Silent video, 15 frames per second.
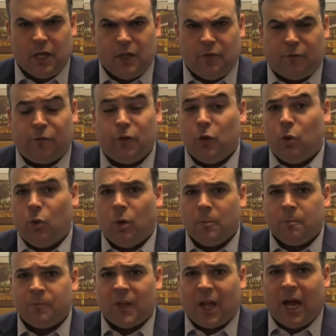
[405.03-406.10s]
If you
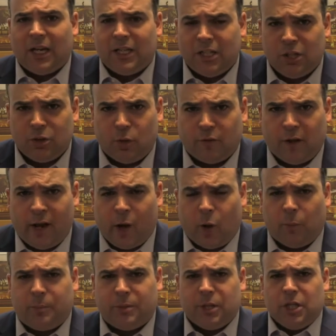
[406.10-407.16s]
are in need of
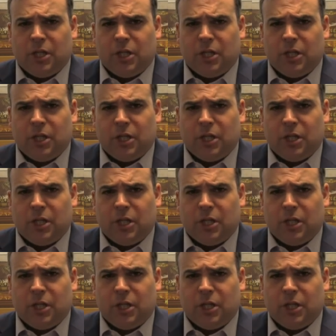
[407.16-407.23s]
help,